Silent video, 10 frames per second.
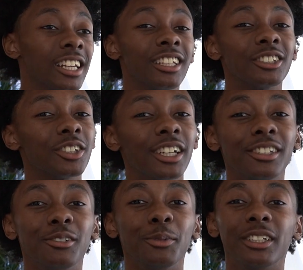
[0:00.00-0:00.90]
this
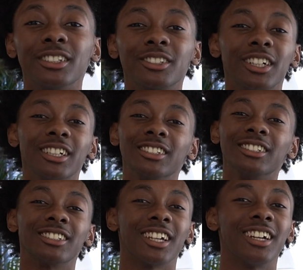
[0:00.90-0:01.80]
crazy to me, this crazy,
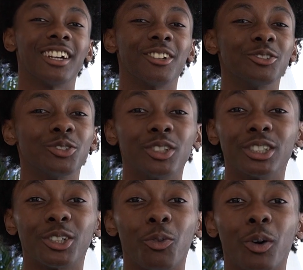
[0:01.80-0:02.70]
because I ain't got no
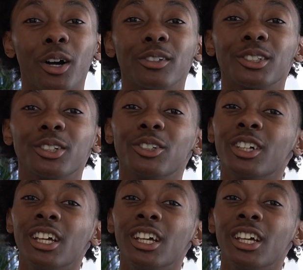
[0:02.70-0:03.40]
Jordans in a while, so